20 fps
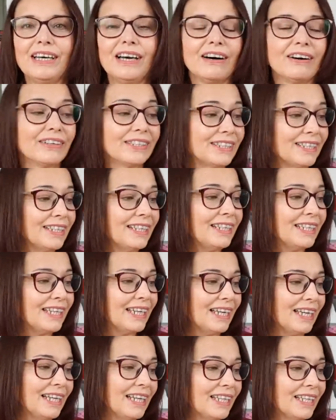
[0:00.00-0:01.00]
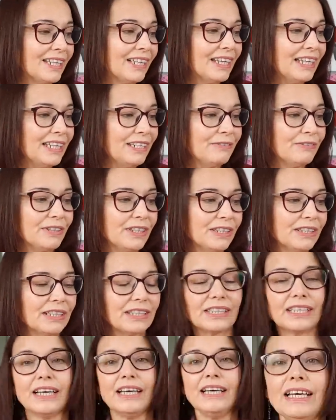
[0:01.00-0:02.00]
I'm thinking that even
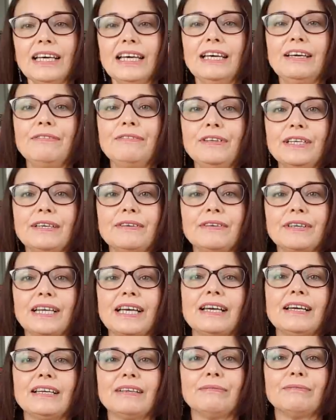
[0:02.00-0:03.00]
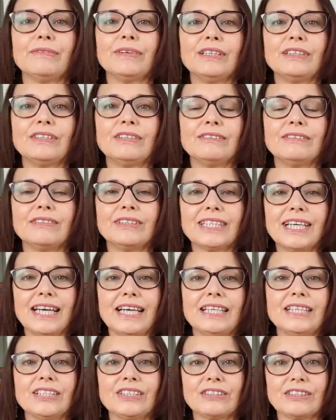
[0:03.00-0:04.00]
if I get my
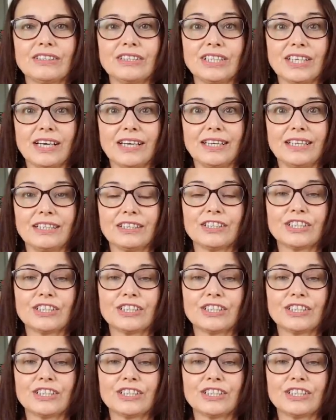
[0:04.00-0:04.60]
test done,